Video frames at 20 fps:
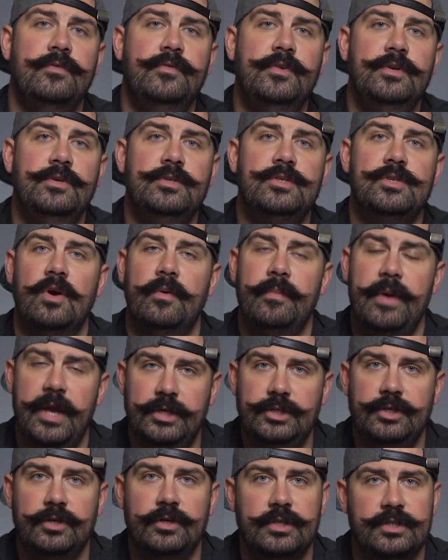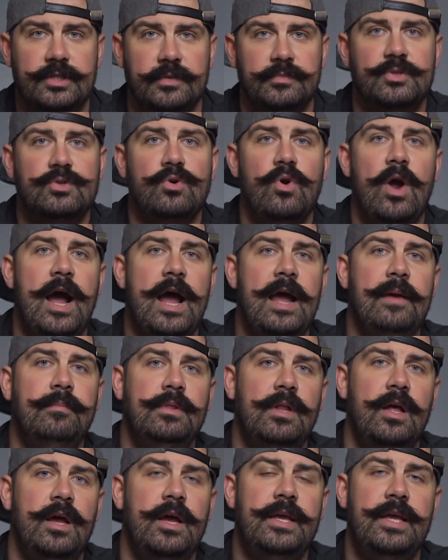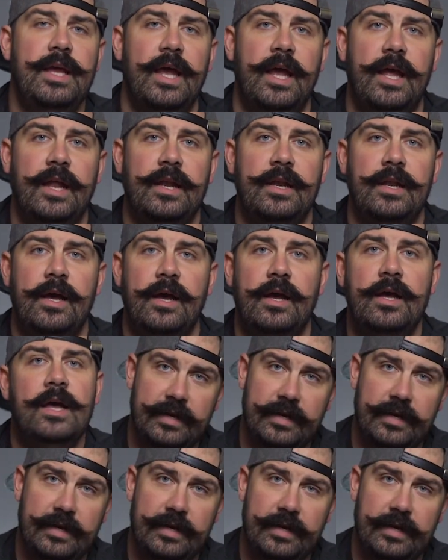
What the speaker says: reviews, so make sure to subscribe, like, and